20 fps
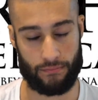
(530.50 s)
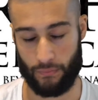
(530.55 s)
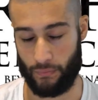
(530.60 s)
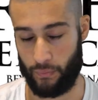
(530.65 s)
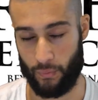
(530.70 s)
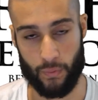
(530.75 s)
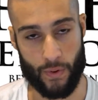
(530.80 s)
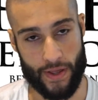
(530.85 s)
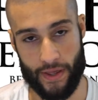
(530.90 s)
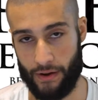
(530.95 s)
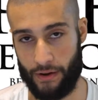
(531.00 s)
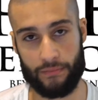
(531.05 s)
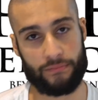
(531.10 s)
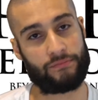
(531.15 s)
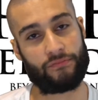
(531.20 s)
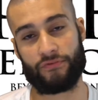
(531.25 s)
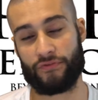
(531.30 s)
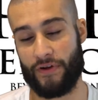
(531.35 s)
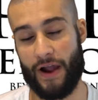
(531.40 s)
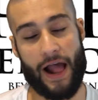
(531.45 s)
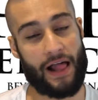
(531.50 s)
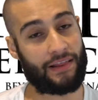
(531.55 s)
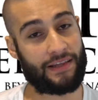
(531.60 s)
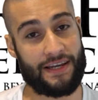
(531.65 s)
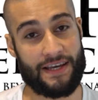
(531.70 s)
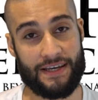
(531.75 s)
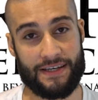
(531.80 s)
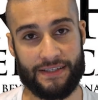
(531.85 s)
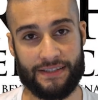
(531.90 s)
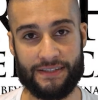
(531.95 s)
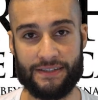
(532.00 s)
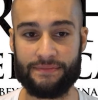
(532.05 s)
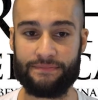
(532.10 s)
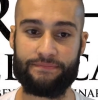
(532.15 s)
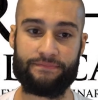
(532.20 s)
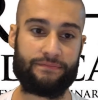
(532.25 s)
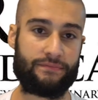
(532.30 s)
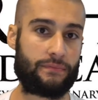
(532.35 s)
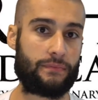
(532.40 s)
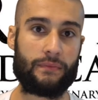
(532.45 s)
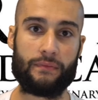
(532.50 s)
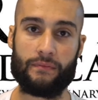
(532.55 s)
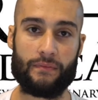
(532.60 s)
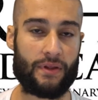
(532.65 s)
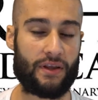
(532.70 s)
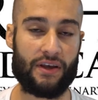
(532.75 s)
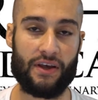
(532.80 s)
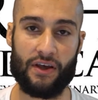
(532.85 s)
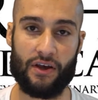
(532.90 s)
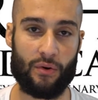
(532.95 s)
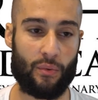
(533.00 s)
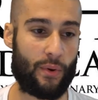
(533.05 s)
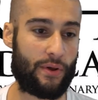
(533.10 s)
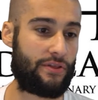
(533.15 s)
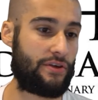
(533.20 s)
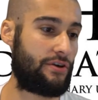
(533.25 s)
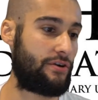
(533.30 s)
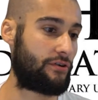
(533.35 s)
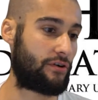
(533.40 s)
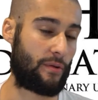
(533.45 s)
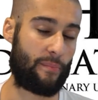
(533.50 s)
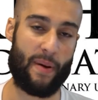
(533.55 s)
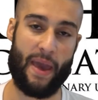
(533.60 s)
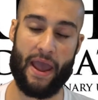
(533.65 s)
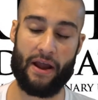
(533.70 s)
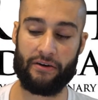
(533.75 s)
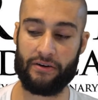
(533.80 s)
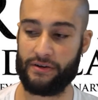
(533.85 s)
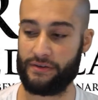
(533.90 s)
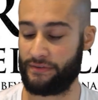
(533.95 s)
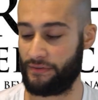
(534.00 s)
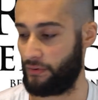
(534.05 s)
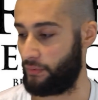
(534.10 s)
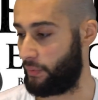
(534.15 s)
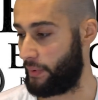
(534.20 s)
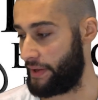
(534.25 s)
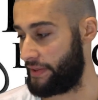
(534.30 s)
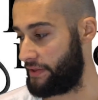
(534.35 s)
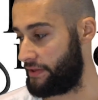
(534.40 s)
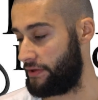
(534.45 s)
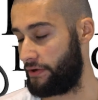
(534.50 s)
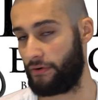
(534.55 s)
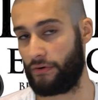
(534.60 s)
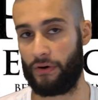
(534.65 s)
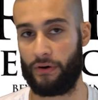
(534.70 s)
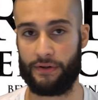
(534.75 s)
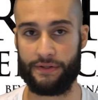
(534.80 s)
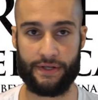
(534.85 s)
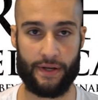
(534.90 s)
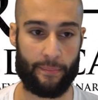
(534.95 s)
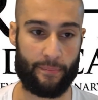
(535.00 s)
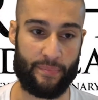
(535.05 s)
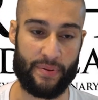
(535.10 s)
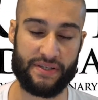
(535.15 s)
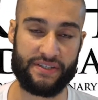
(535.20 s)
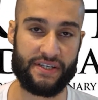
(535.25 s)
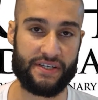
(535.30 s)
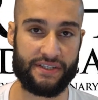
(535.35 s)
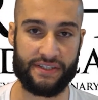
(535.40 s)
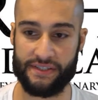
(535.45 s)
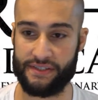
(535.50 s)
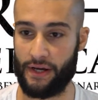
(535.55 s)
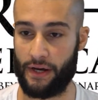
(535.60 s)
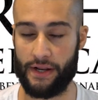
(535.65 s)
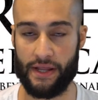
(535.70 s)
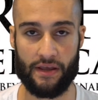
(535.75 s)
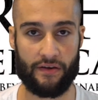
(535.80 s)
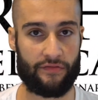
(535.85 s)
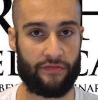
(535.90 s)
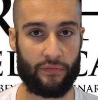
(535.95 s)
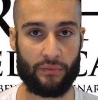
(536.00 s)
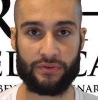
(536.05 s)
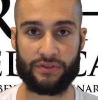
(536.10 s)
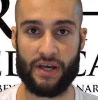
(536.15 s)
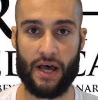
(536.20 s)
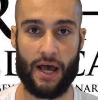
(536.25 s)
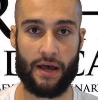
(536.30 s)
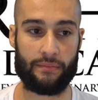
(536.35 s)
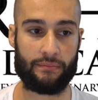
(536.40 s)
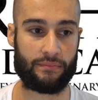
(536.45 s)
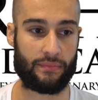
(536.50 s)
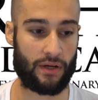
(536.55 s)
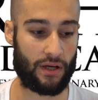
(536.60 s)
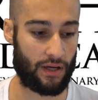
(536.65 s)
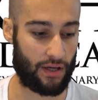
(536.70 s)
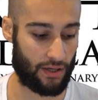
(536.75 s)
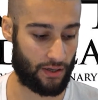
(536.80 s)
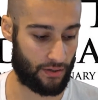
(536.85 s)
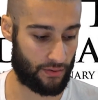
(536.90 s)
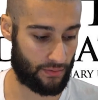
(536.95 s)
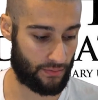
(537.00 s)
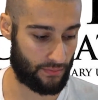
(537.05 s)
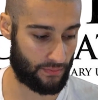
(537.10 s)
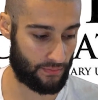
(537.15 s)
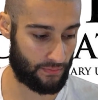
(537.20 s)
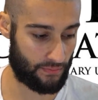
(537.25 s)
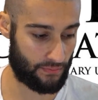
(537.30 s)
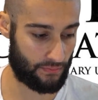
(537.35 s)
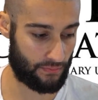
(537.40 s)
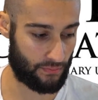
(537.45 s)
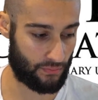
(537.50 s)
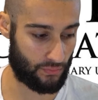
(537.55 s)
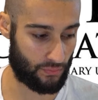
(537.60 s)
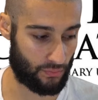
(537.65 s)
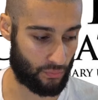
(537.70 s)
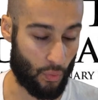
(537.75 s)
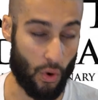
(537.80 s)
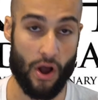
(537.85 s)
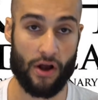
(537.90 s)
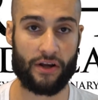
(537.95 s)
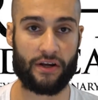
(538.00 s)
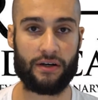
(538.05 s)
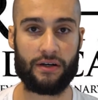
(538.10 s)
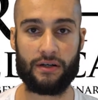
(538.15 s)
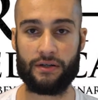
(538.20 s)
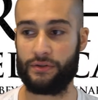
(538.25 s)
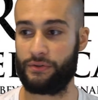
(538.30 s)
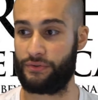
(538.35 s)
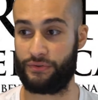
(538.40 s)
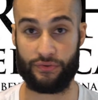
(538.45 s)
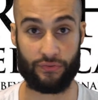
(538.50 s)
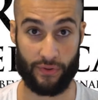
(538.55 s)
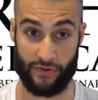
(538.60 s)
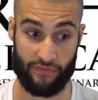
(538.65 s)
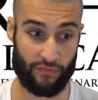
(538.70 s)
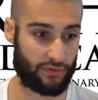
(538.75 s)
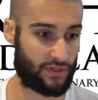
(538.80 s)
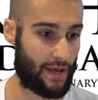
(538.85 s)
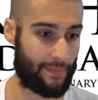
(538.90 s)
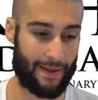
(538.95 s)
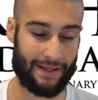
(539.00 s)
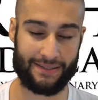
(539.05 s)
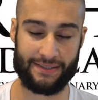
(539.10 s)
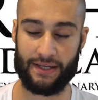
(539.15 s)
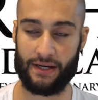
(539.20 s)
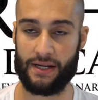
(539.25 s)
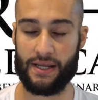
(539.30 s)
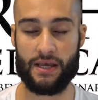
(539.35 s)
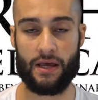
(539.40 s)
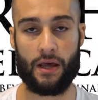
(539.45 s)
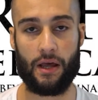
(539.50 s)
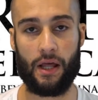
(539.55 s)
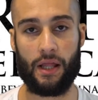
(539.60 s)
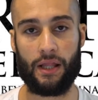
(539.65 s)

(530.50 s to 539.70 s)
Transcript: Reality is, whether you're a parent, whether you're a busy studying full-time worker who's doing full-time and study,